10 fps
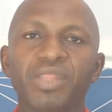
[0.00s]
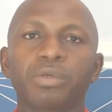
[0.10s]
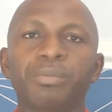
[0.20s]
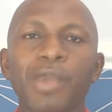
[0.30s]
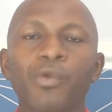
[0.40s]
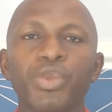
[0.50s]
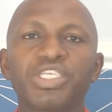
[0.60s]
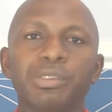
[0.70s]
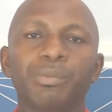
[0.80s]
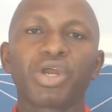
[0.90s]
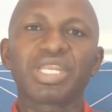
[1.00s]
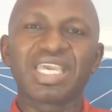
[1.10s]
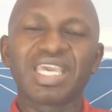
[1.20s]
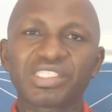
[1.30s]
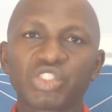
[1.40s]
by which the body
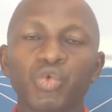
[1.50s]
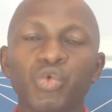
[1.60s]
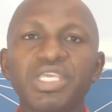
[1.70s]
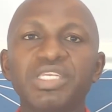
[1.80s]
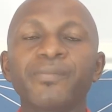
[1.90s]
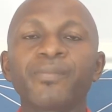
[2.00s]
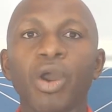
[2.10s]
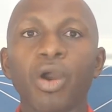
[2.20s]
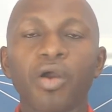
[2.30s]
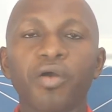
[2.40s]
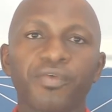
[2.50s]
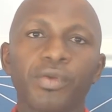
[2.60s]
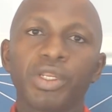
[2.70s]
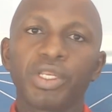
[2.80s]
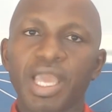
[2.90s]
gets rid of
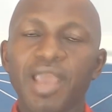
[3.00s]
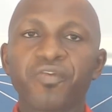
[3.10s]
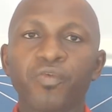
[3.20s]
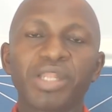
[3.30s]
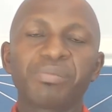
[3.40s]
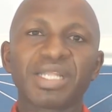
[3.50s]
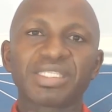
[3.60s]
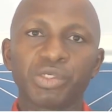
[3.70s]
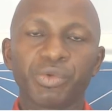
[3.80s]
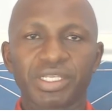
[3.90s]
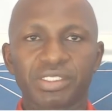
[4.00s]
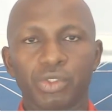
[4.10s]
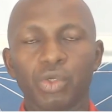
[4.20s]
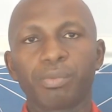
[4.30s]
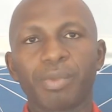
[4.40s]
the effluent materials,
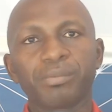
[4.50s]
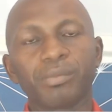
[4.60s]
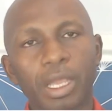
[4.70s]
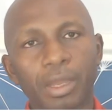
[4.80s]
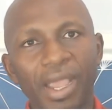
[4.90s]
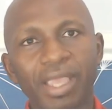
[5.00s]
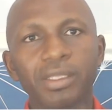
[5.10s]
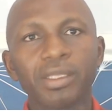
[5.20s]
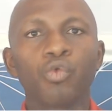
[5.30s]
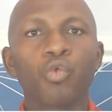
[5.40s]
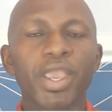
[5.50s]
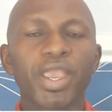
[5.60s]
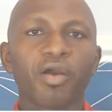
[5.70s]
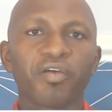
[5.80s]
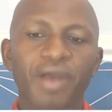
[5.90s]
by way
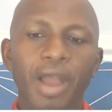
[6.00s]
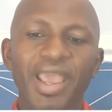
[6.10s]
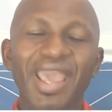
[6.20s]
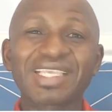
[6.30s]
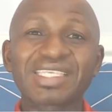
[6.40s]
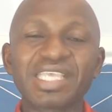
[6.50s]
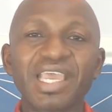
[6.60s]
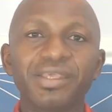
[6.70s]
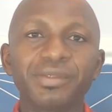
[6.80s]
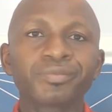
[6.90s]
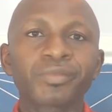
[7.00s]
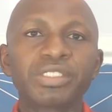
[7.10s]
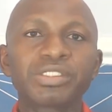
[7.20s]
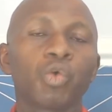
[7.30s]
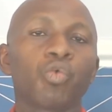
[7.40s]
of exhaling. So
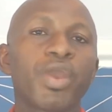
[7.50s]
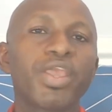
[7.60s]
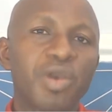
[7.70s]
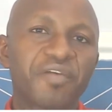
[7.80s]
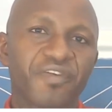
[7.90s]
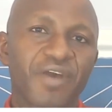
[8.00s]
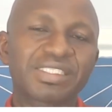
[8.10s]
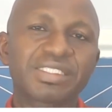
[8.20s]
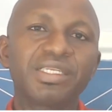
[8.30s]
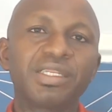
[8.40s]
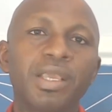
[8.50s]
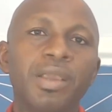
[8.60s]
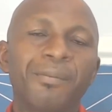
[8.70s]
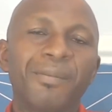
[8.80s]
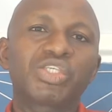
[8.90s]
when you are fasting,
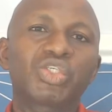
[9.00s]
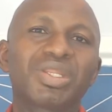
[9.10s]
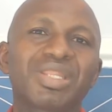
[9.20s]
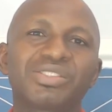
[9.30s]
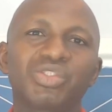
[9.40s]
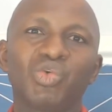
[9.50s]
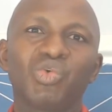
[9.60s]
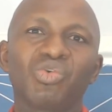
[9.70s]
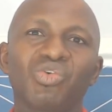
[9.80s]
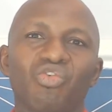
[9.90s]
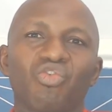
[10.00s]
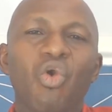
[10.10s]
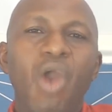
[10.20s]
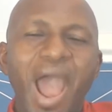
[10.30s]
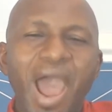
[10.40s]
make sure that you go
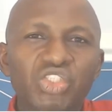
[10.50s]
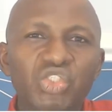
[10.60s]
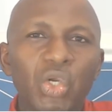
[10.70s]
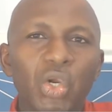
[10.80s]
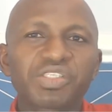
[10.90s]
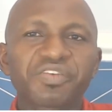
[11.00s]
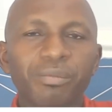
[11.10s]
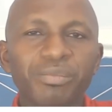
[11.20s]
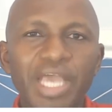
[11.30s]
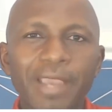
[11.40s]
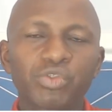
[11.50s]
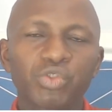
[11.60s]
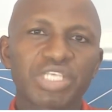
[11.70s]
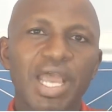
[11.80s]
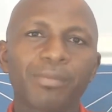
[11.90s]
outdoors from time to
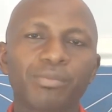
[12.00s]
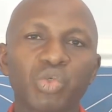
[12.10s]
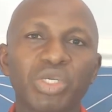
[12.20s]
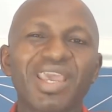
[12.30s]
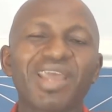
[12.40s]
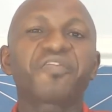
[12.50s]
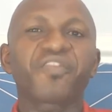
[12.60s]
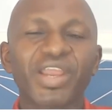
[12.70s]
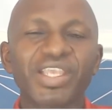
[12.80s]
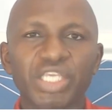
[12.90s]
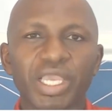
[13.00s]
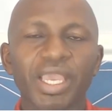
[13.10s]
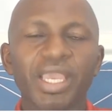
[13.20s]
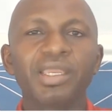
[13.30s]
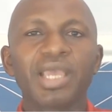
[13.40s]
time to get fresh air
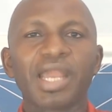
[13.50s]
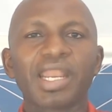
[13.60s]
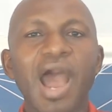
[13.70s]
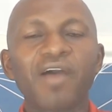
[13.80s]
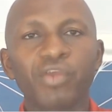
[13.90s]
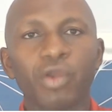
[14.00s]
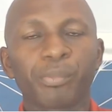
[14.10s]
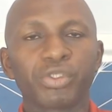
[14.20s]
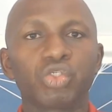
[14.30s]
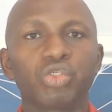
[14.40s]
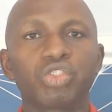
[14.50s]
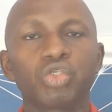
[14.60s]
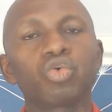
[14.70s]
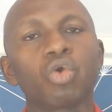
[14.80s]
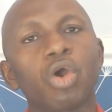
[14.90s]
and have the opportunity to
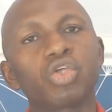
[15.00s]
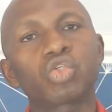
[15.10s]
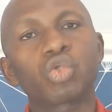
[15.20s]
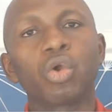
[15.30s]
also